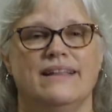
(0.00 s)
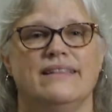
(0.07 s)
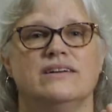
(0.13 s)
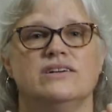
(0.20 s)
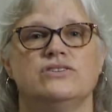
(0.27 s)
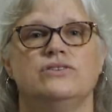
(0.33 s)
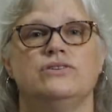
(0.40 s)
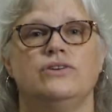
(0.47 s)

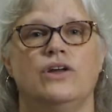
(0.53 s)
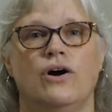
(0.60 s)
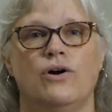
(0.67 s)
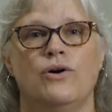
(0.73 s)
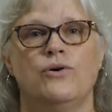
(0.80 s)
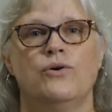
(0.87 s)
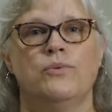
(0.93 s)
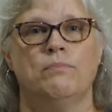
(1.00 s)
there's
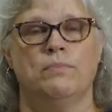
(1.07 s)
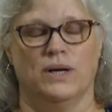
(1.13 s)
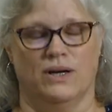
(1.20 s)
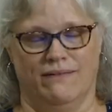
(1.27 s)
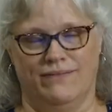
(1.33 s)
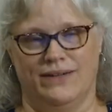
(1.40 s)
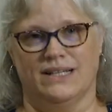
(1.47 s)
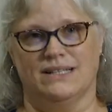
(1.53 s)
no
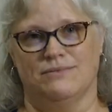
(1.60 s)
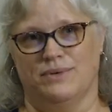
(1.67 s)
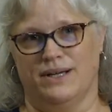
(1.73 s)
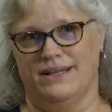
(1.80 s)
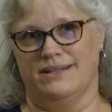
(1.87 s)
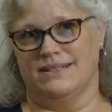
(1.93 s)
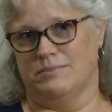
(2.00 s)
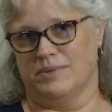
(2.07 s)
perfect
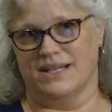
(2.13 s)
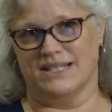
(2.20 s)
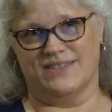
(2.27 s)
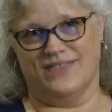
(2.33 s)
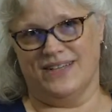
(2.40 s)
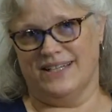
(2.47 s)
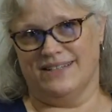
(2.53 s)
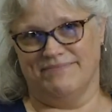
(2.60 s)
way to
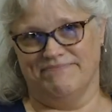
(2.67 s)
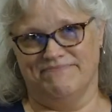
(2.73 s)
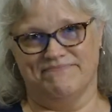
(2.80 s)
breastfeed.